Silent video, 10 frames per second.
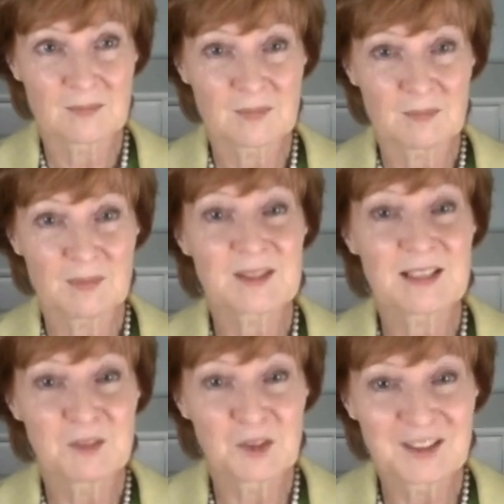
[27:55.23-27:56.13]
because they've
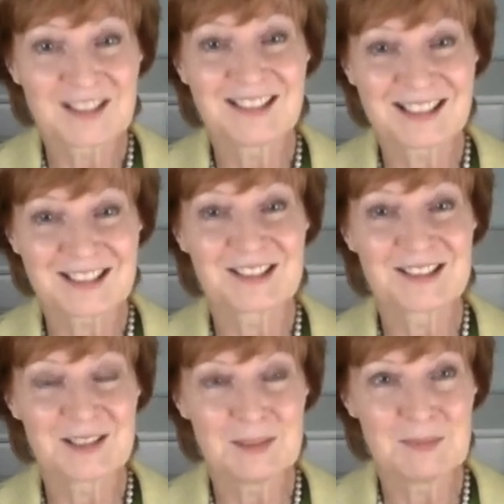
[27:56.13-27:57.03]
got the connections
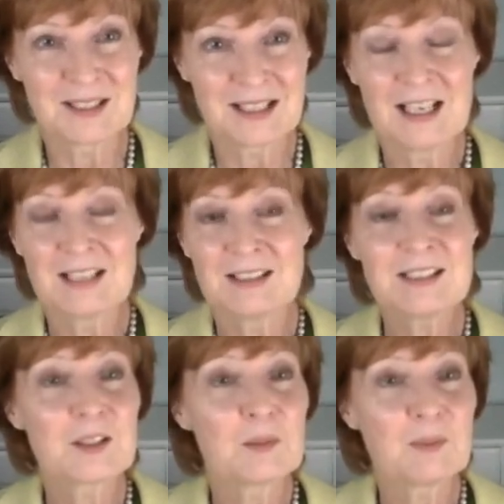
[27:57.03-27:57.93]
and the money. These
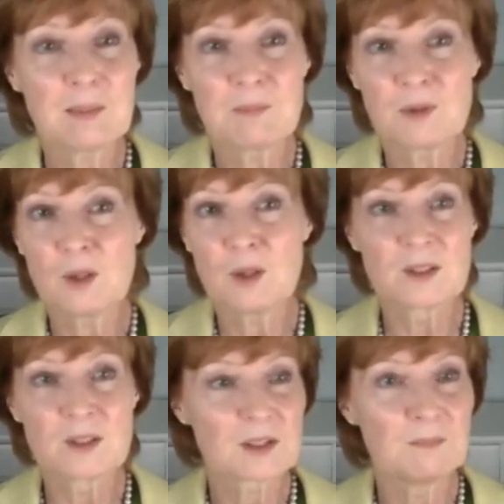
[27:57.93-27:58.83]
are the people who
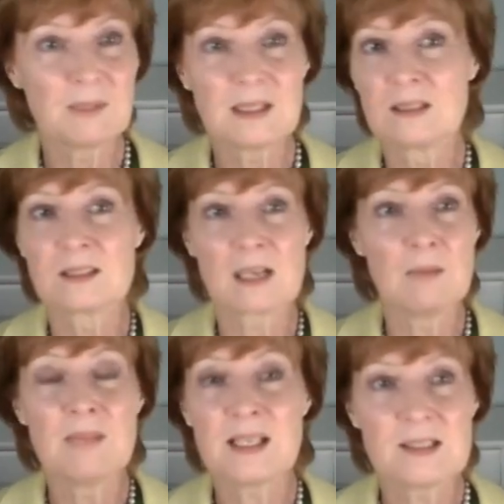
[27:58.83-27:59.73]
want to build
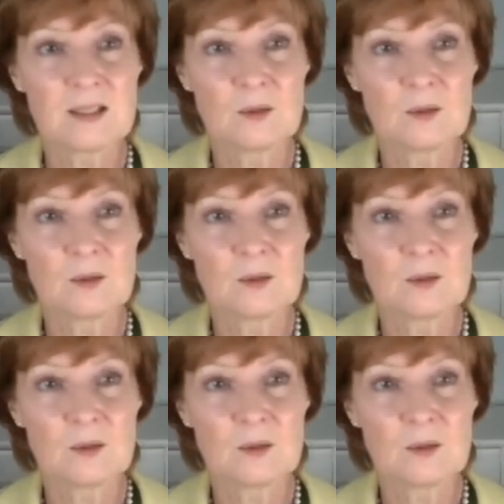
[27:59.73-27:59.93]
amazing